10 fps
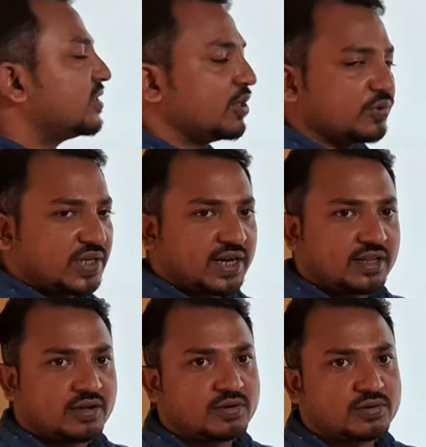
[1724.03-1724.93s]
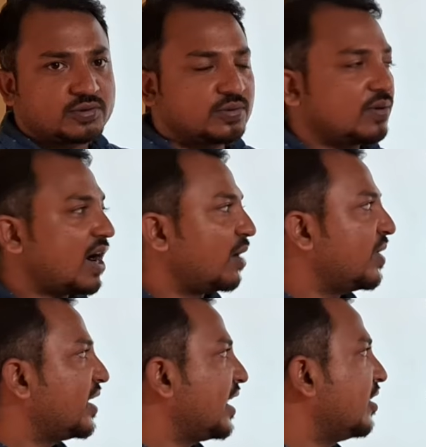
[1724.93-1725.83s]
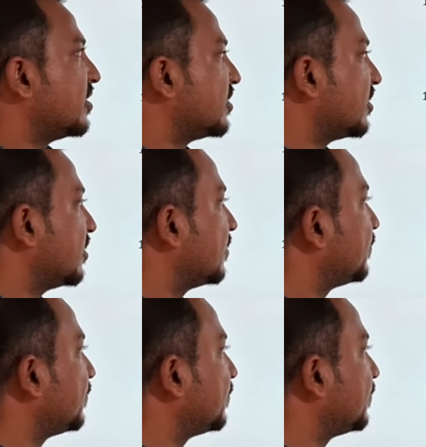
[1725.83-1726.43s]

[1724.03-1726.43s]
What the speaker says: cellucite, they also adamantine luster.